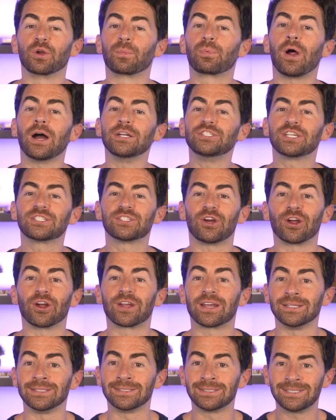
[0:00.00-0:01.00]
your projects are
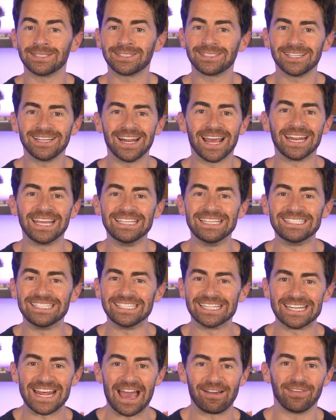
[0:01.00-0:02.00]
consistent and easy
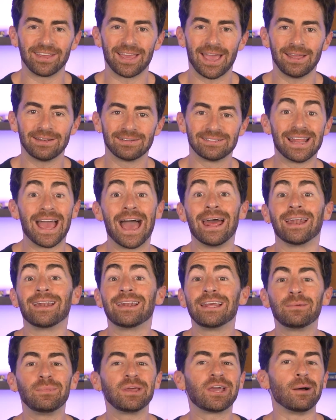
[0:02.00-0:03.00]
to navigate,
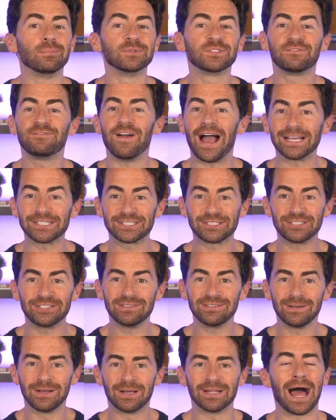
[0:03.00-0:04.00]
editing becomes
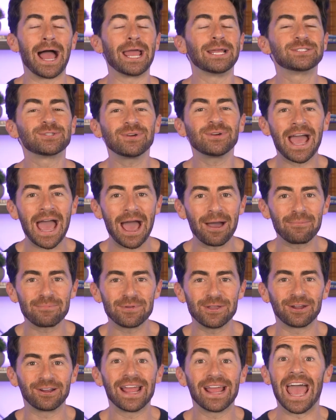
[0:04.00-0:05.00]
faster, clients are
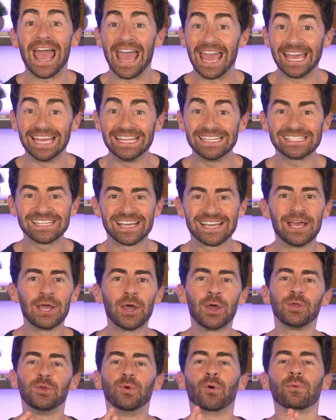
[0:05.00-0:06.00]
happier, and
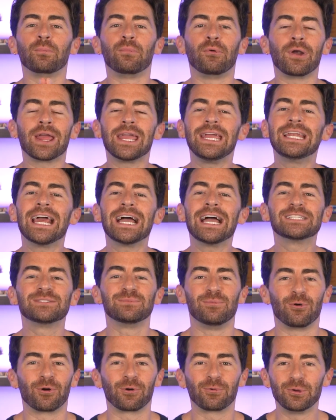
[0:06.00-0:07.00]
your brain has
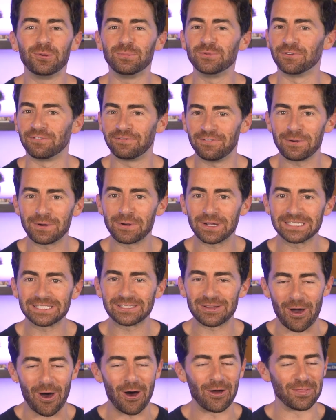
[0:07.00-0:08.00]
more room to
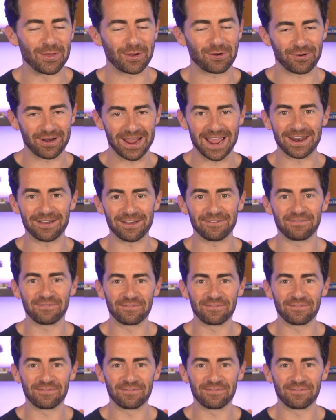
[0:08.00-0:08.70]
focus on the creative.